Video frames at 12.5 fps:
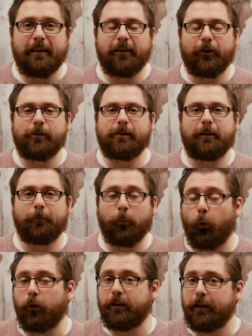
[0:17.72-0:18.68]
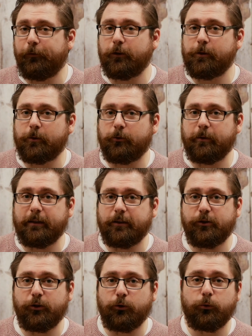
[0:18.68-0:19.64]
There is an important difference between the
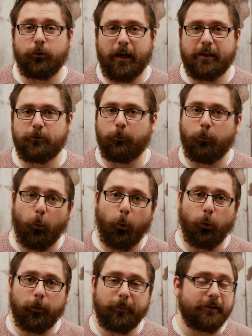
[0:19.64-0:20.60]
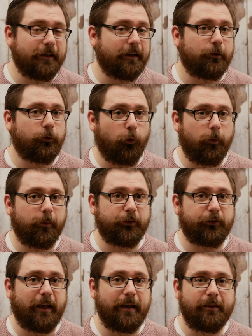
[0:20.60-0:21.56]
two, as warm is a normal
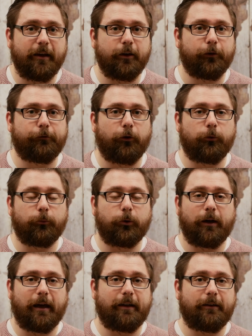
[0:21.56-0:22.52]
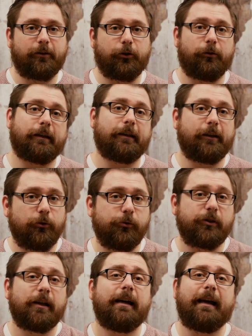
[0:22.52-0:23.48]
state that your phone will get in during
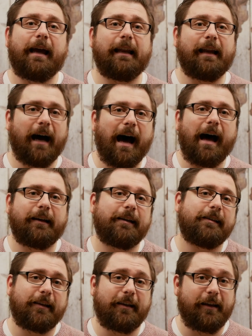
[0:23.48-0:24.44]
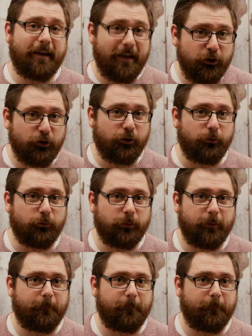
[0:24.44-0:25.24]
use, and hot is an issue.